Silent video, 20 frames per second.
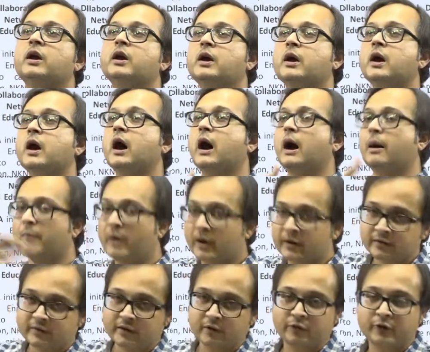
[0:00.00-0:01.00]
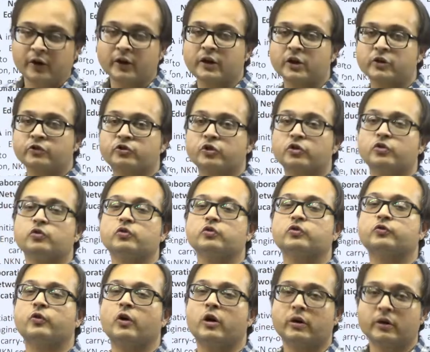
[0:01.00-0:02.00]
amongst different institutes
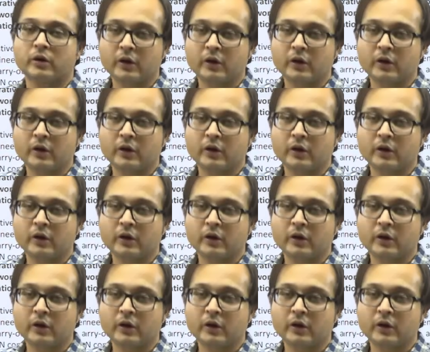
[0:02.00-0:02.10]
for